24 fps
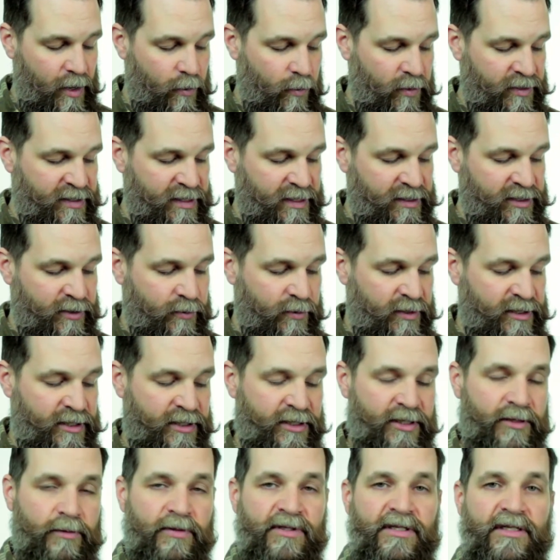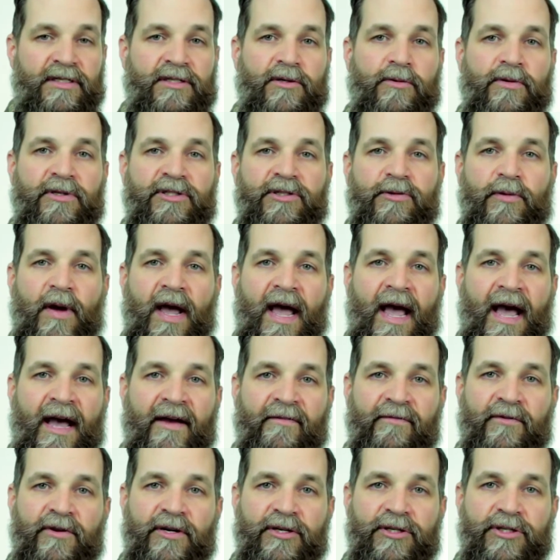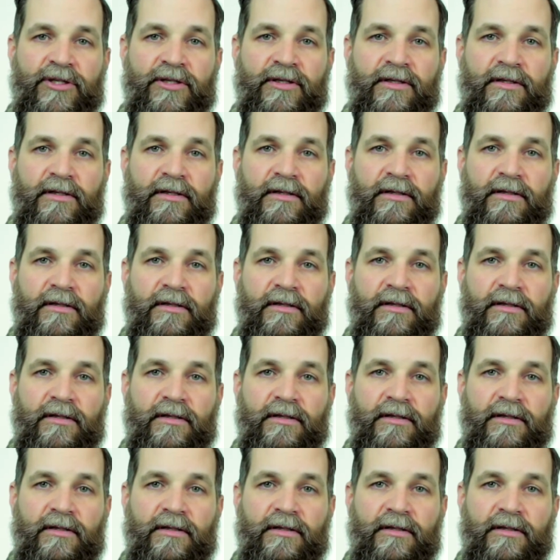What that's going to do is it's going to average